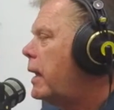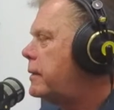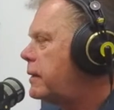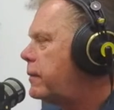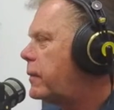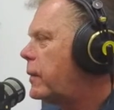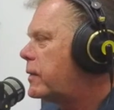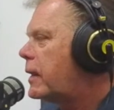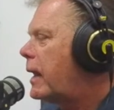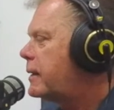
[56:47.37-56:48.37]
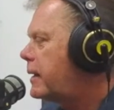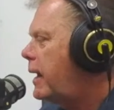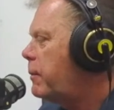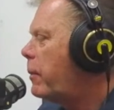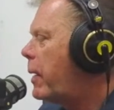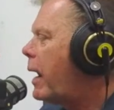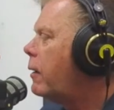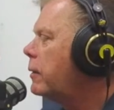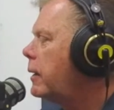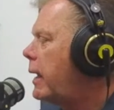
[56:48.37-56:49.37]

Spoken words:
is that this class came about